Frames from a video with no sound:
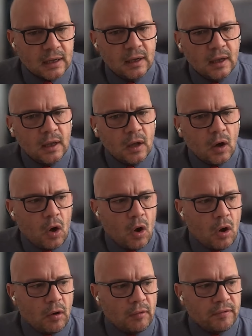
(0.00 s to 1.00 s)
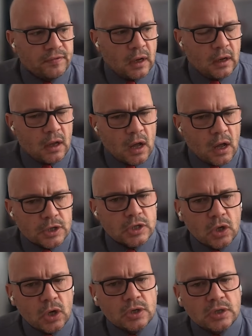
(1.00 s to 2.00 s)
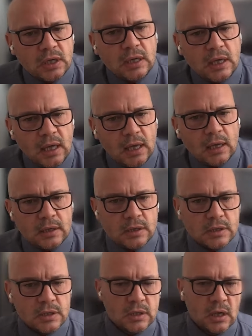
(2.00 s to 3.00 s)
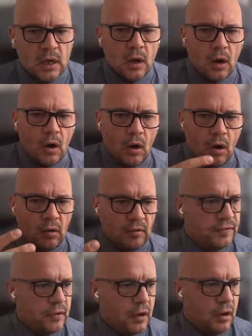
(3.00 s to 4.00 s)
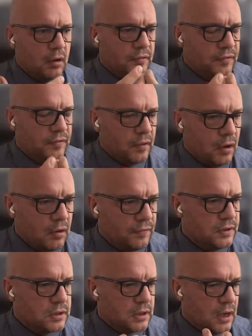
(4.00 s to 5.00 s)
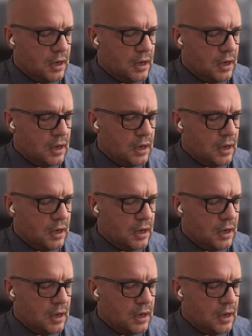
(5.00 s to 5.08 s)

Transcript: of the last thirty years of of of this kind of the,